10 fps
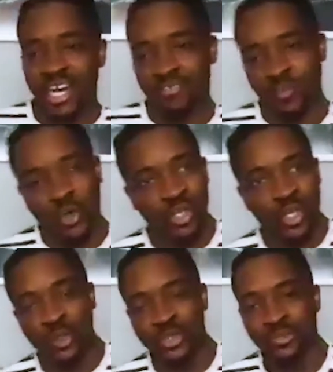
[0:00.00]
I've
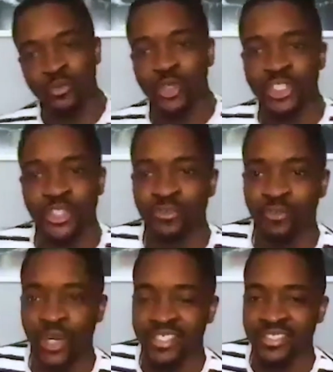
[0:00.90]
got loads of
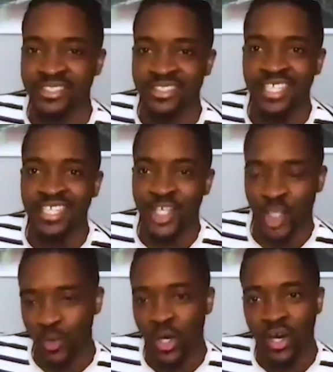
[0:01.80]
Christian friends
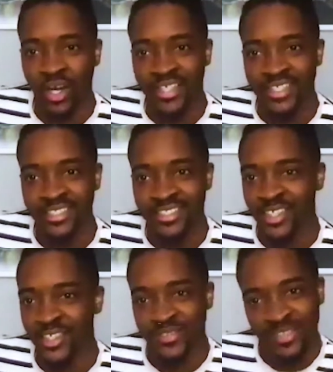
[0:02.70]
who are
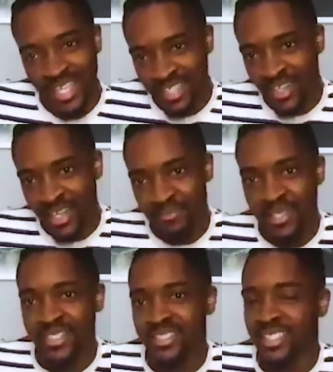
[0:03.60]
artists. You know, Eddie
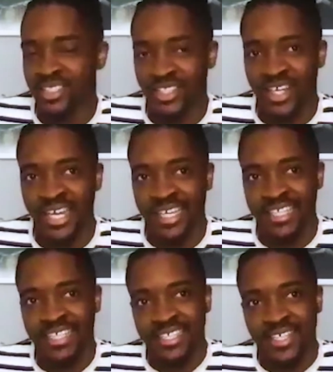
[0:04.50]
Linebear's here tonight.